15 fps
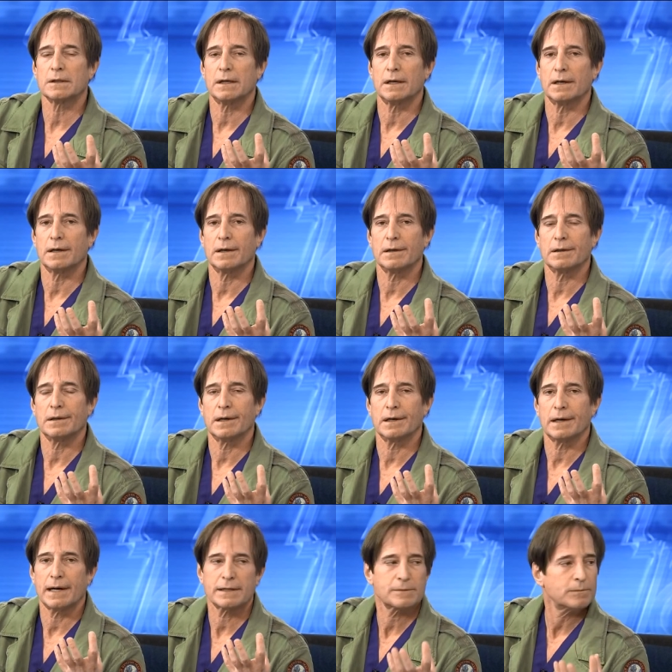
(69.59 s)
uh,
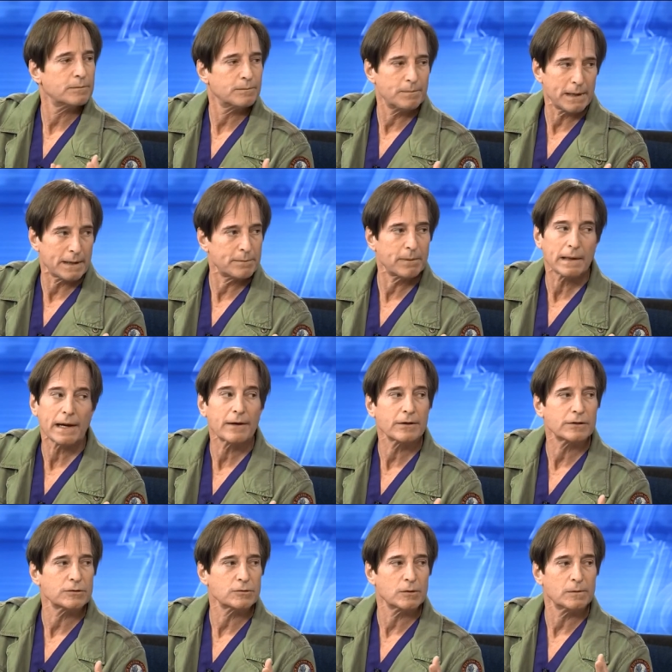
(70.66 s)
has bad bladder
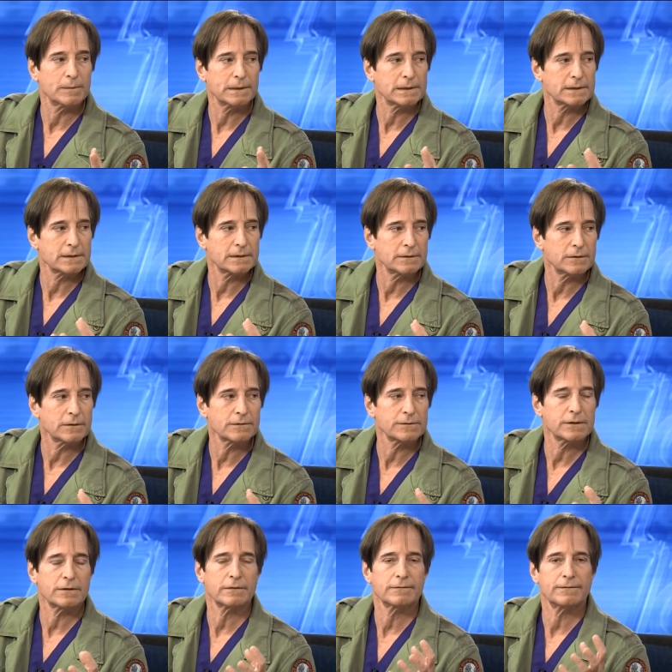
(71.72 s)
control because the nerves
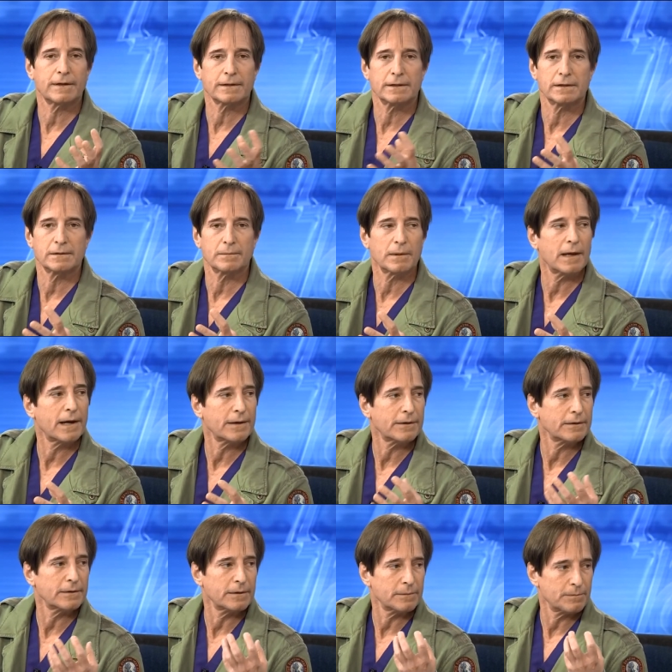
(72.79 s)
that are affecting the bladder
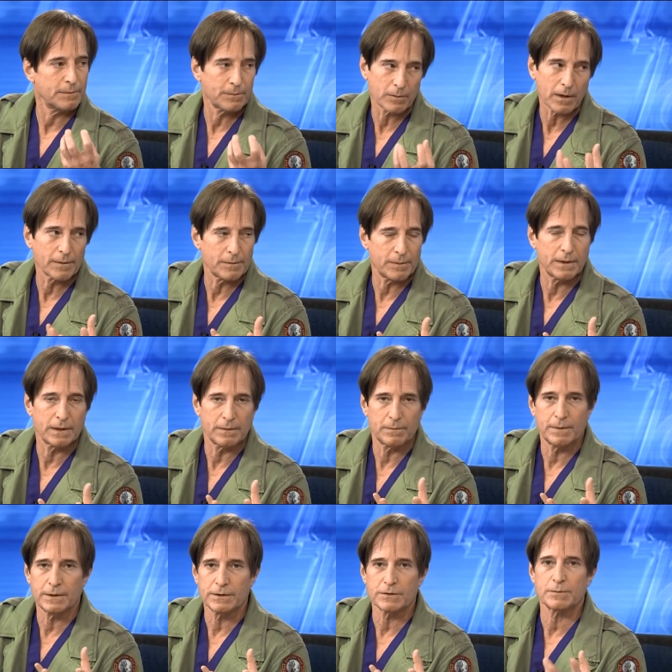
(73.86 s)
are probably being
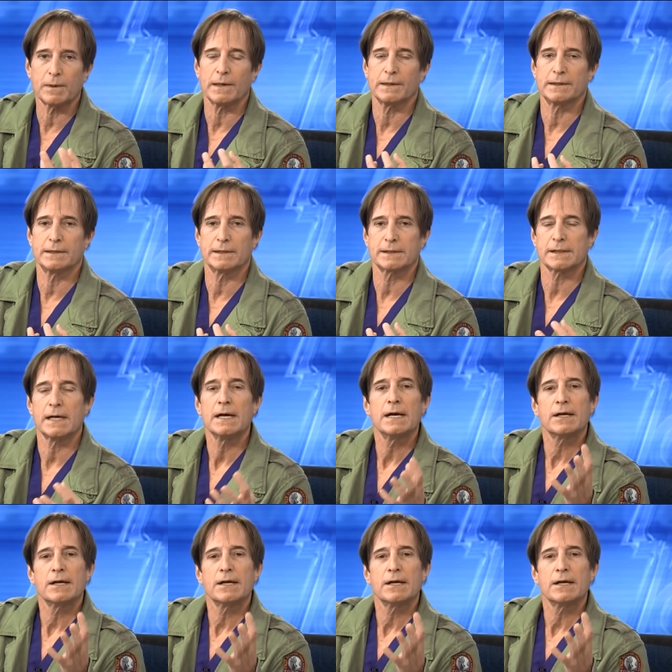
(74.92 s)
impinged by the disc.